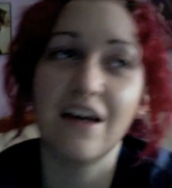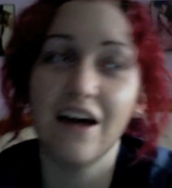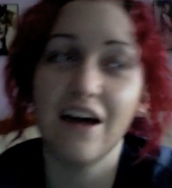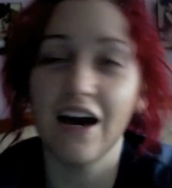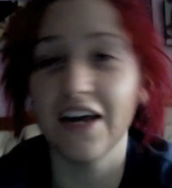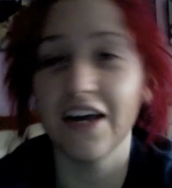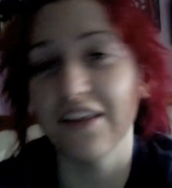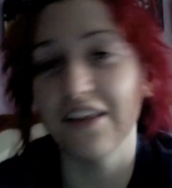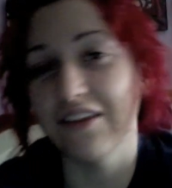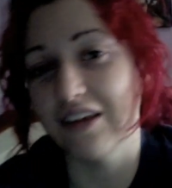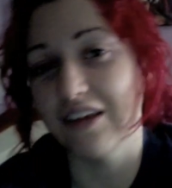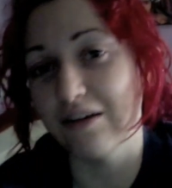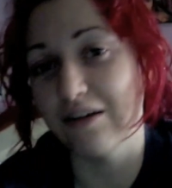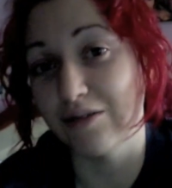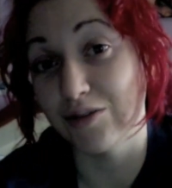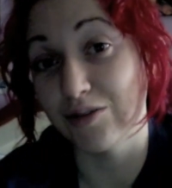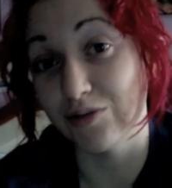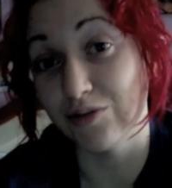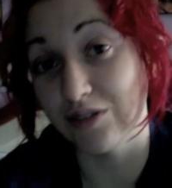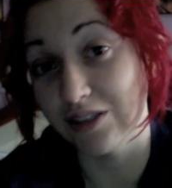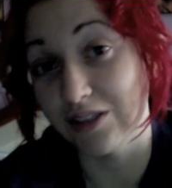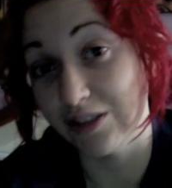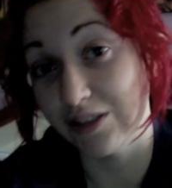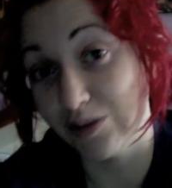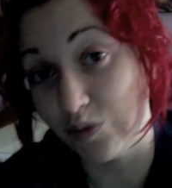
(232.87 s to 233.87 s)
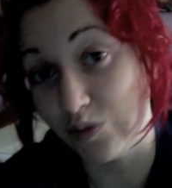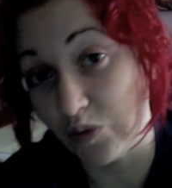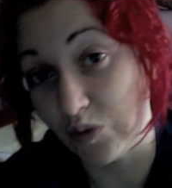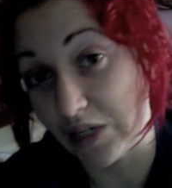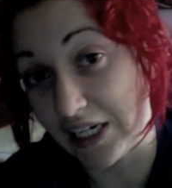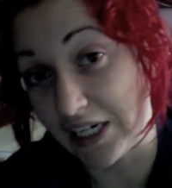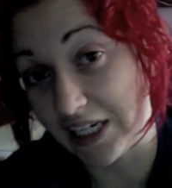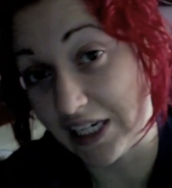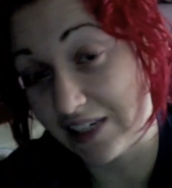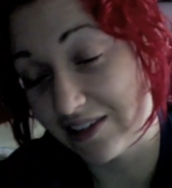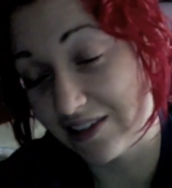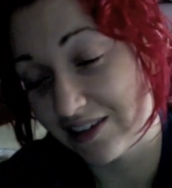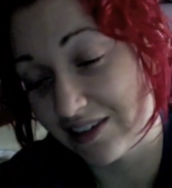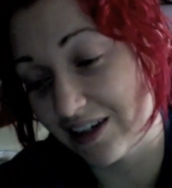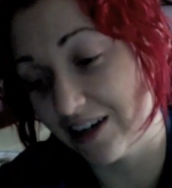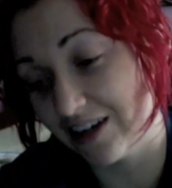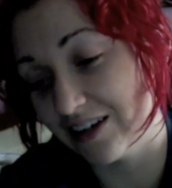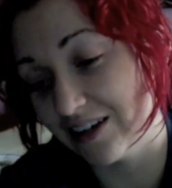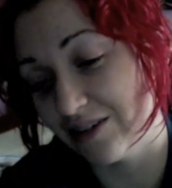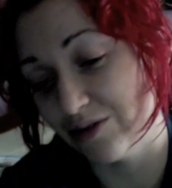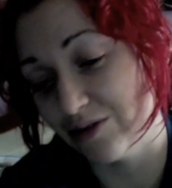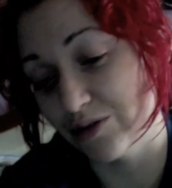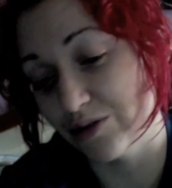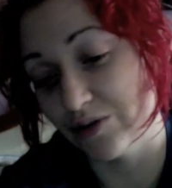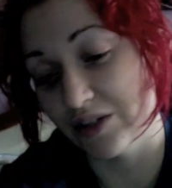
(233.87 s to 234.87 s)
I thought that was really sweet.
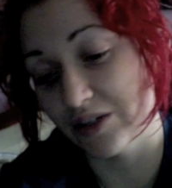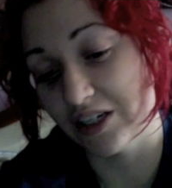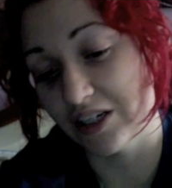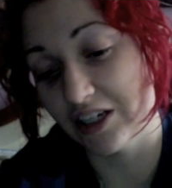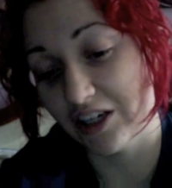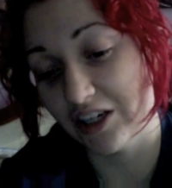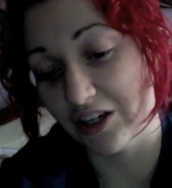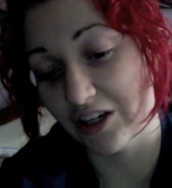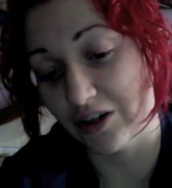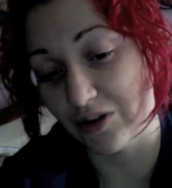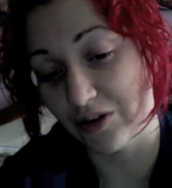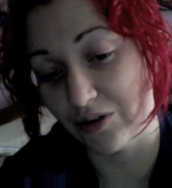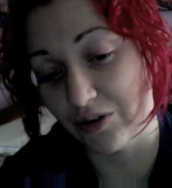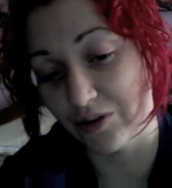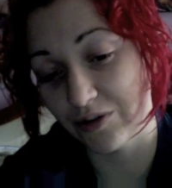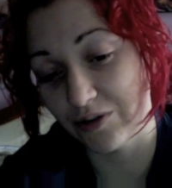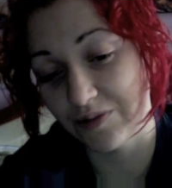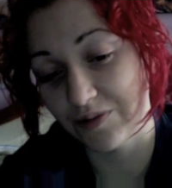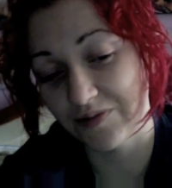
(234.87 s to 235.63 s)
It was really cute.